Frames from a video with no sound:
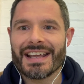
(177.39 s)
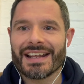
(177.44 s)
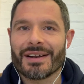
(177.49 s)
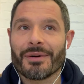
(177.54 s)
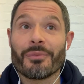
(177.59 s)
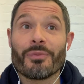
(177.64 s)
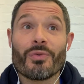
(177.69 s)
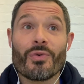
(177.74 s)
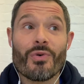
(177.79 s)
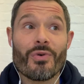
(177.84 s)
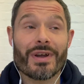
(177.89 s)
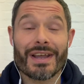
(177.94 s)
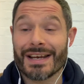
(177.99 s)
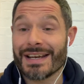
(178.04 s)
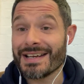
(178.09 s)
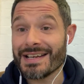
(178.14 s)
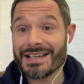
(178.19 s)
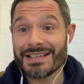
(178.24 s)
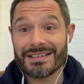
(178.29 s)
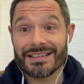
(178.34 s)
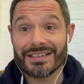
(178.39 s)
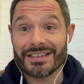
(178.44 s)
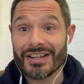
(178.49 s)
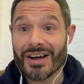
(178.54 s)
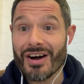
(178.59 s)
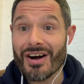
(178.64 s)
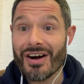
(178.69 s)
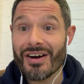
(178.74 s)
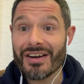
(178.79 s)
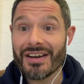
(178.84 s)
and I'm walking and it's
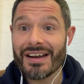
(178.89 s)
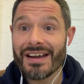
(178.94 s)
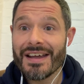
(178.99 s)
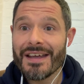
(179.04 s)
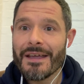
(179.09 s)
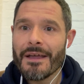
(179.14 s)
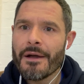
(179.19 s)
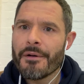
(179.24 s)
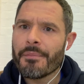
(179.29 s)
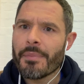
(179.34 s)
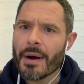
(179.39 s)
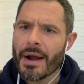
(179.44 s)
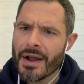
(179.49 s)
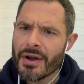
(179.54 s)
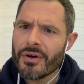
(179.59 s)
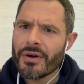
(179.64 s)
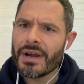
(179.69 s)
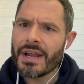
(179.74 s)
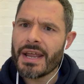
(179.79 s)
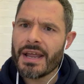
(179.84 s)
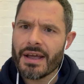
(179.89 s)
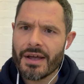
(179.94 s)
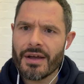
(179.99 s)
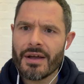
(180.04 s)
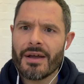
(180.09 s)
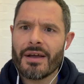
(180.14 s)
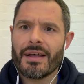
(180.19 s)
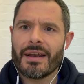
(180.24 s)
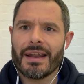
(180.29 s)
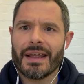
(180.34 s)
dark. But I got here
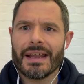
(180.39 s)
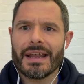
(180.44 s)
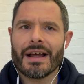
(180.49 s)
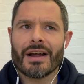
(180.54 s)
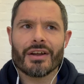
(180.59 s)
early.